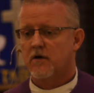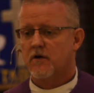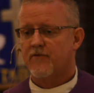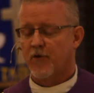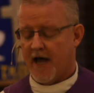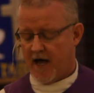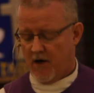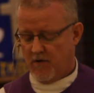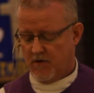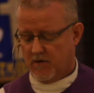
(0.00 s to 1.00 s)
For
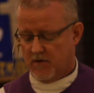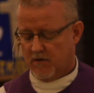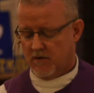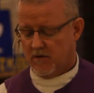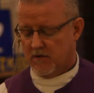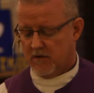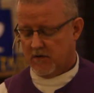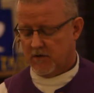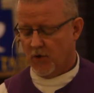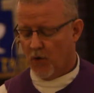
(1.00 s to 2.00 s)
now,
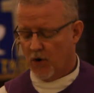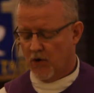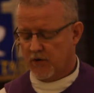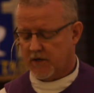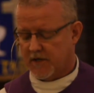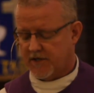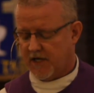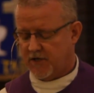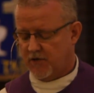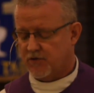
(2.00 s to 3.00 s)
the world
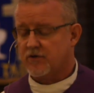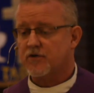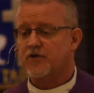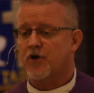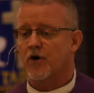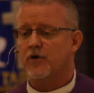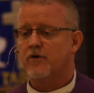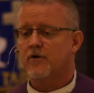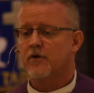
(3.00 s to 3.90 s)
continues to turn,